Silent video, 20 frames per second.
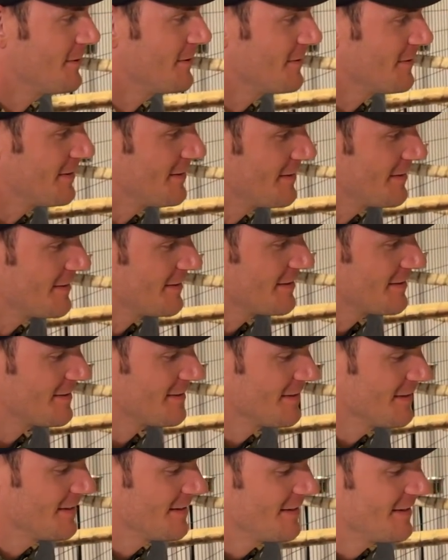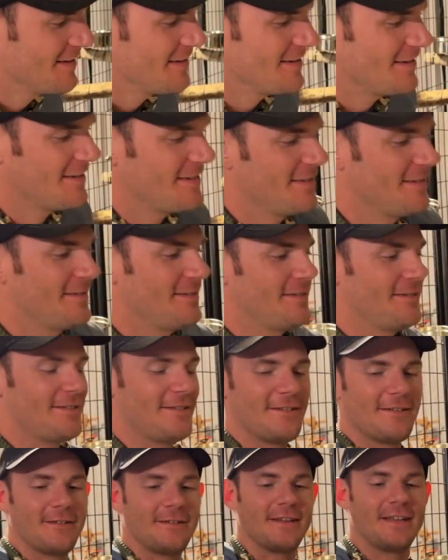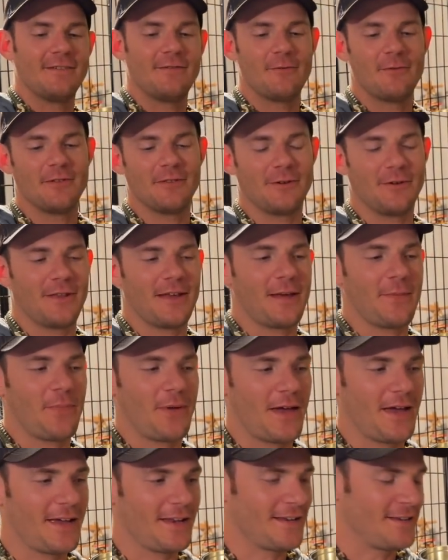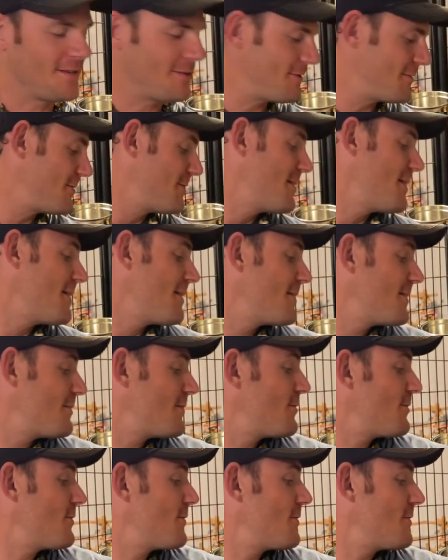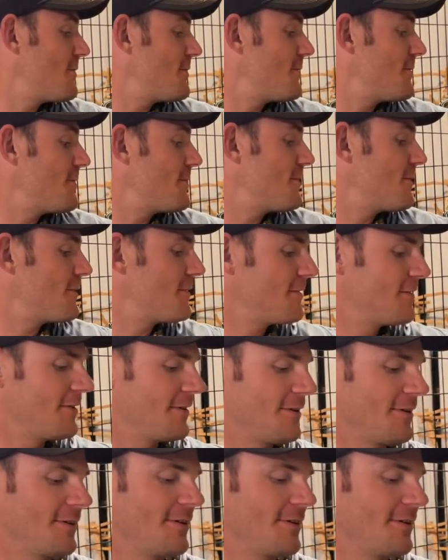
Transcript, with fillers: underneath this. Oh, even with all that padding, dude, that hurt. I